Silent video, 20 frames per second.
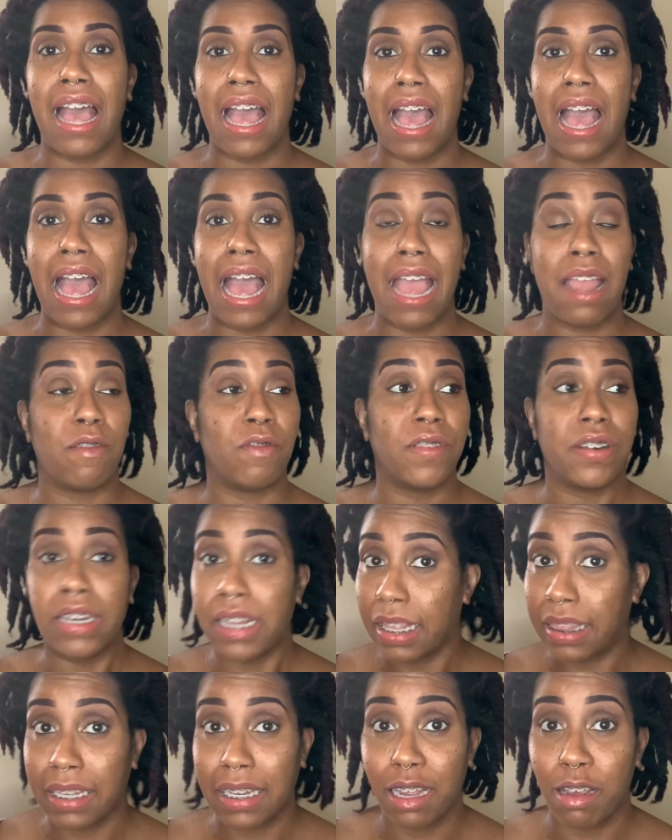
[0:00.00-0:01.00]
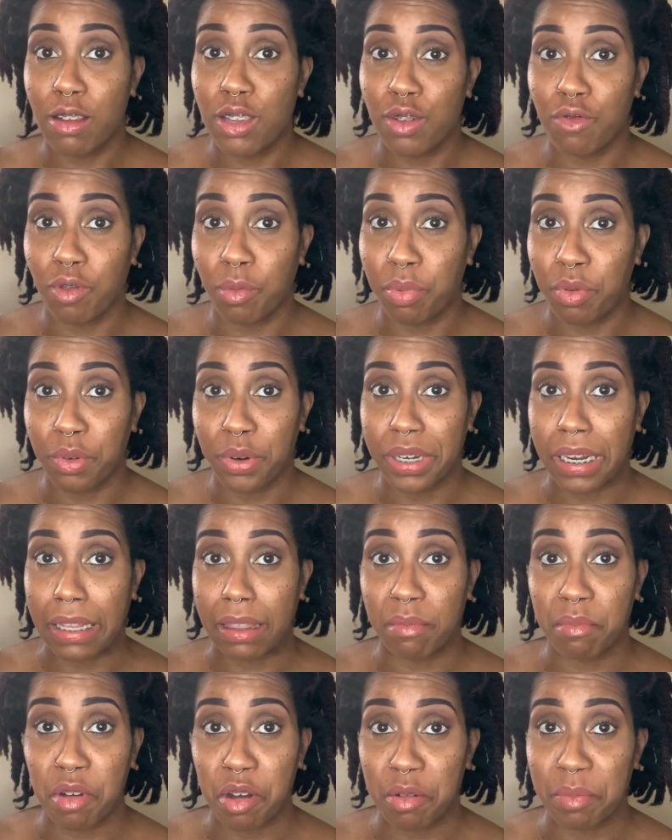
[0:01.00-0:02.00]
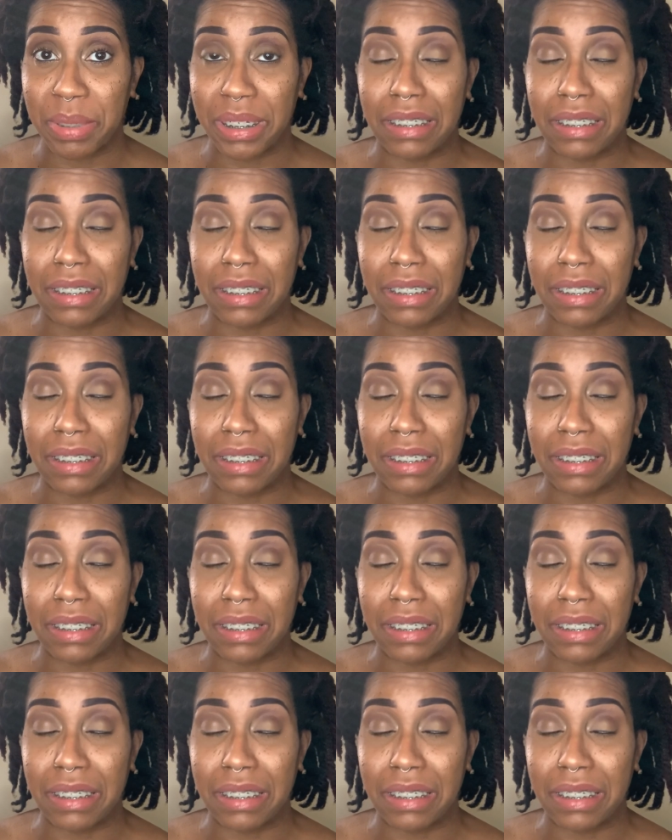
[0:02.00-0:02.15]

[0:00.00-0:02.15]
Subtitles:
I have nothing else to report at the moment.